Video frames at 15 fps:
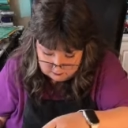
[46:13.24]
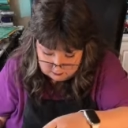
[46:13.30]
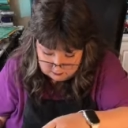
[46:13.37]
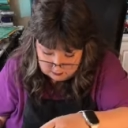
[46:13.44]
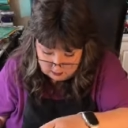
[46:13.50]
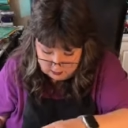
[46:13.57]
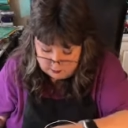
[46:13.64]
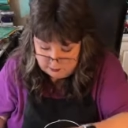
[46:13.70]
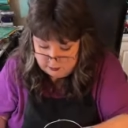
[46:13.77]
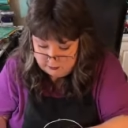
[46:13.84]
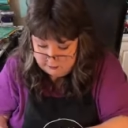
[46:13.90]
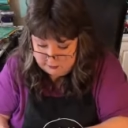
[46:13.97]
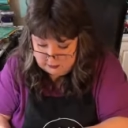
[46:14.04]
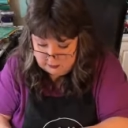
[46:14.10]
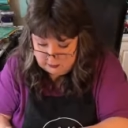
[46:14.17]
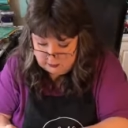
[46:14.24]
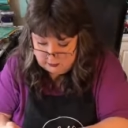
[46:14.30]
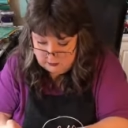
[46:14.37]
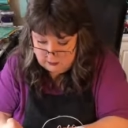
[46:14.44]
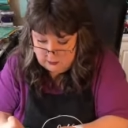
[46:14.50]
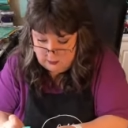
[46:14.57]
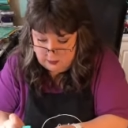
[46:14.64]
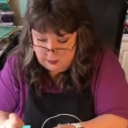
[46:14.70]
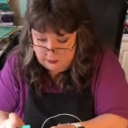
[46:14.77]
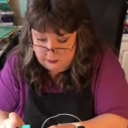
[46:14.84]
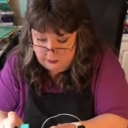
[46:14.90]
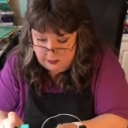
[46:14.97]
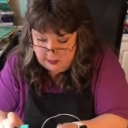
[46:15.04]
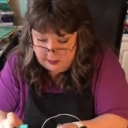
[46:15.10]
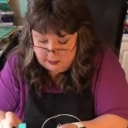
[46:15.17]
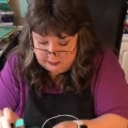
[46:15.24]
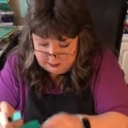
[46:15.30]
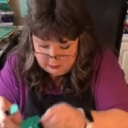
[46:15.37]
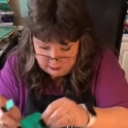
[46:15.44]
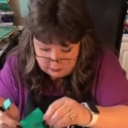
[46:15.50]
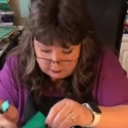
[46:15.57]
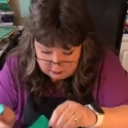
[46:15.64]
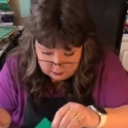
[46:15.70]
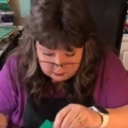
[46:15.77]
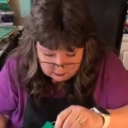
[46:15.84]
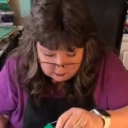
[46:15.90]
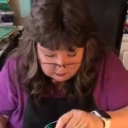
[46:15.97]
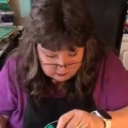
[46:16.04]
Oh, perfect. I thought I got the R.